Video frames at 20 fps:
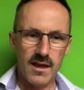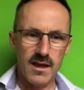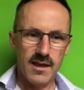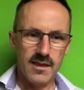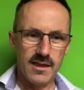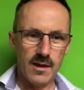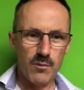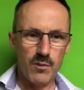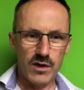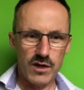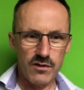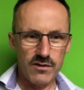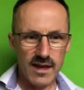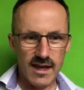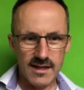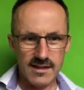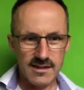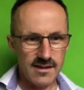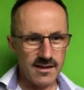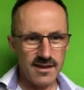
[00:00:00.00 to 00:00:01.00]
Then when you
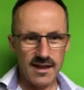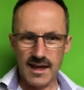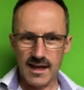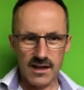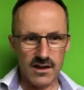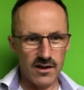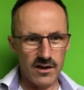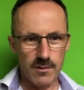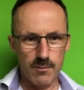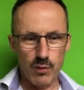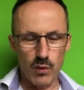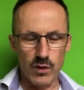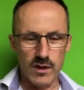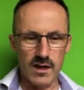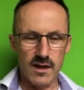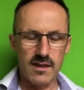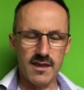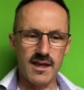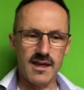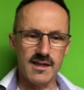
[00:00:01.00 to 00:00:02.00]
get to that kind of point, I
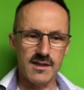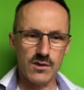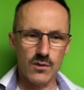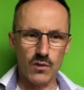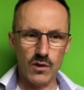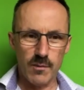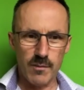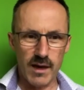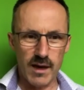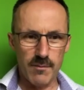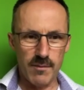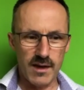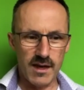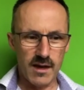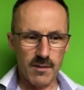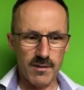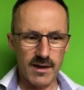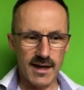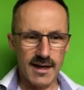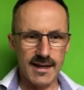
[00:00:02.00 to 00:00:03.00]
think it's all about
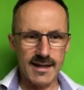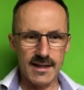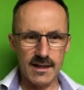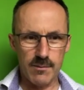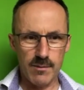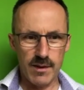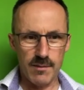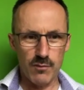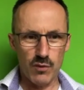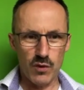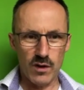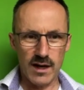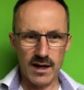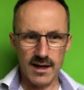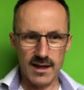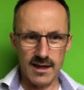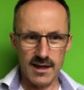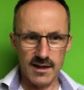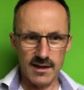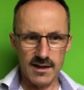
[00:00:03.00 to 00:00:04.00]
becoming a little bit more
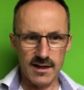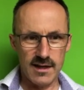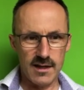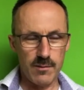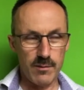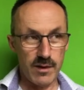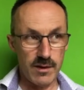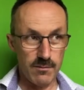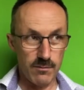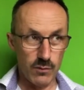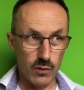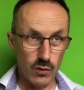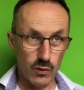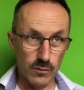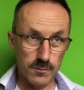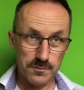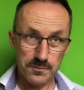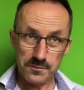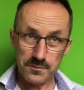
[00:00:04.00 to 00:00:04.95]
clear and a little bit more